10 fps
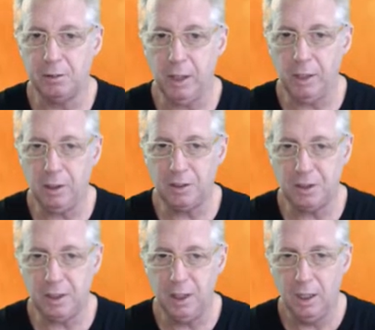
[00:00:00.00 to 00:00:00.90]
Okay, you can
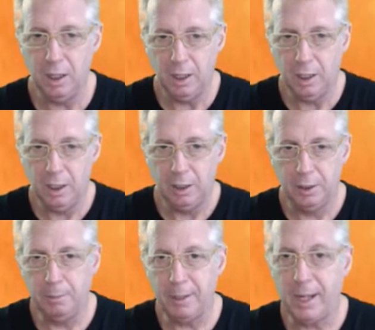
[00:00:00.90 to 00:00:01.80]
see
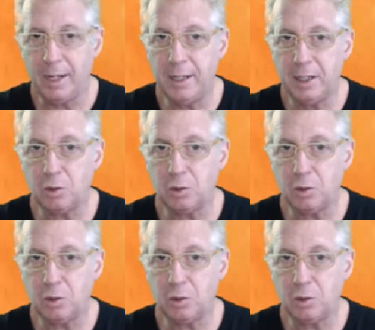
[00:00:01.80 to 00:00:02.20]
the mechanic is